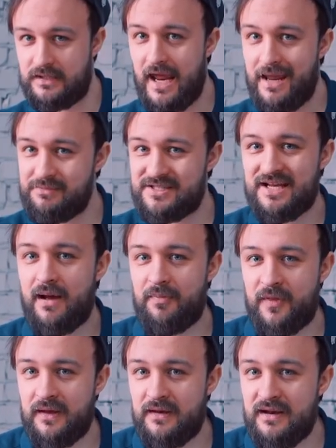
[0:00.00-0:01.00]
name
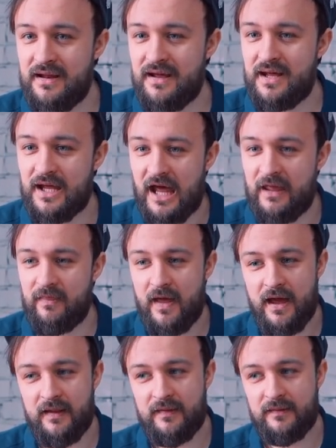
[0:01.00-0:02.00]
something and
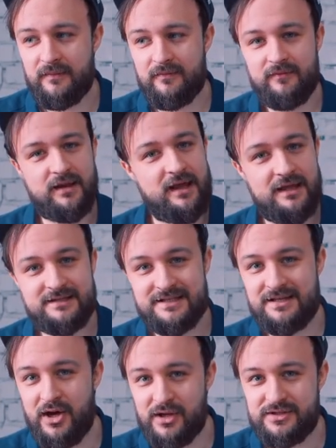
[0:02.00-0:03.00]
then it's
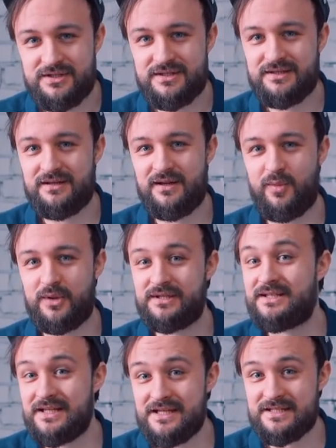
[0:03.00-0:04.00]
not what
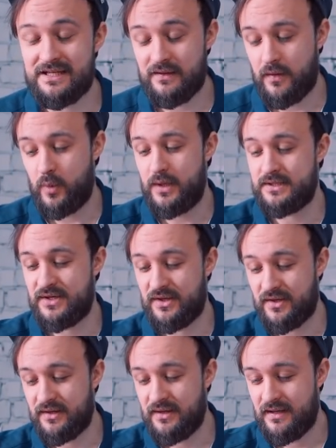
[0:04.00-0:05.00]
it is in the
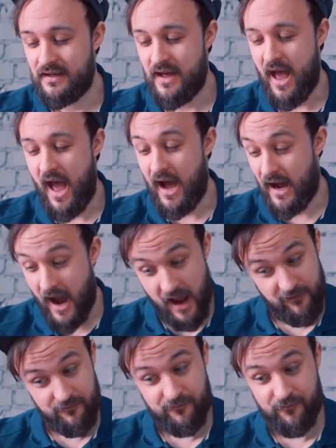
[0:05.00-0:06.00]
video.
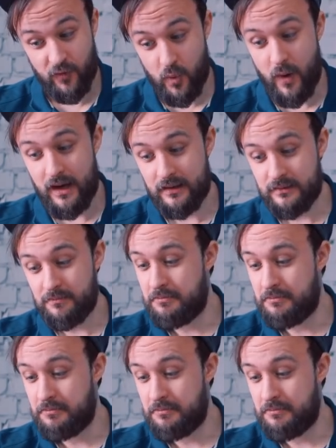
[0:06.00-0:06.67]
I, for one,